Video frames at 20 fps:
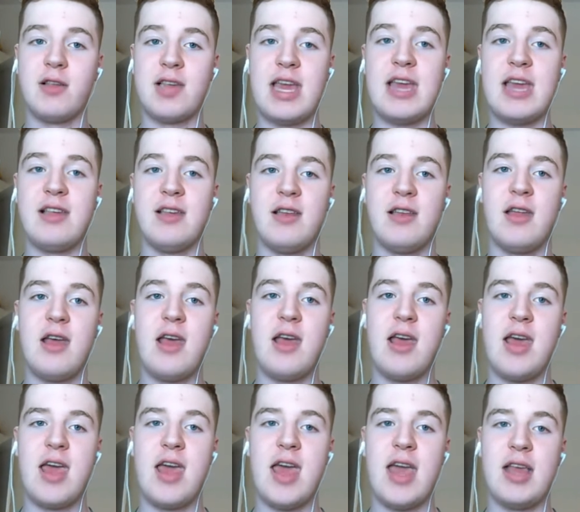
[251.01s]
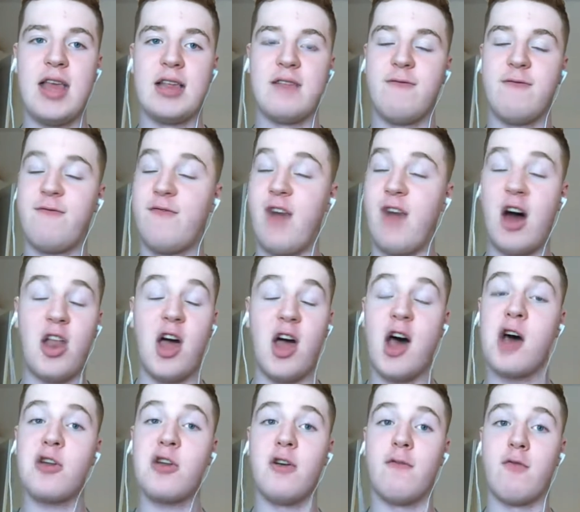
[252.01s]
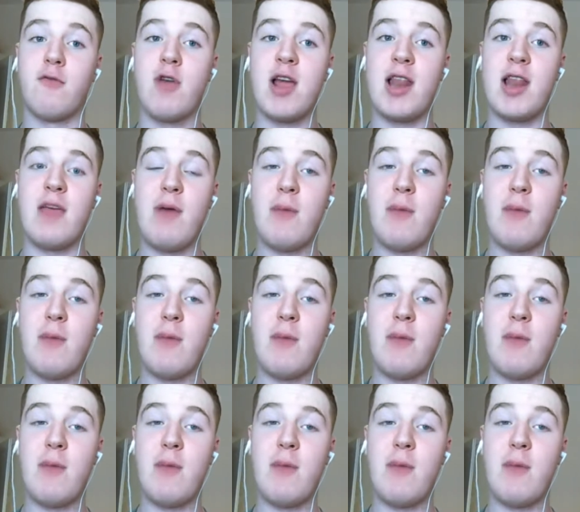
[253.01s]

Season is unheard of, really.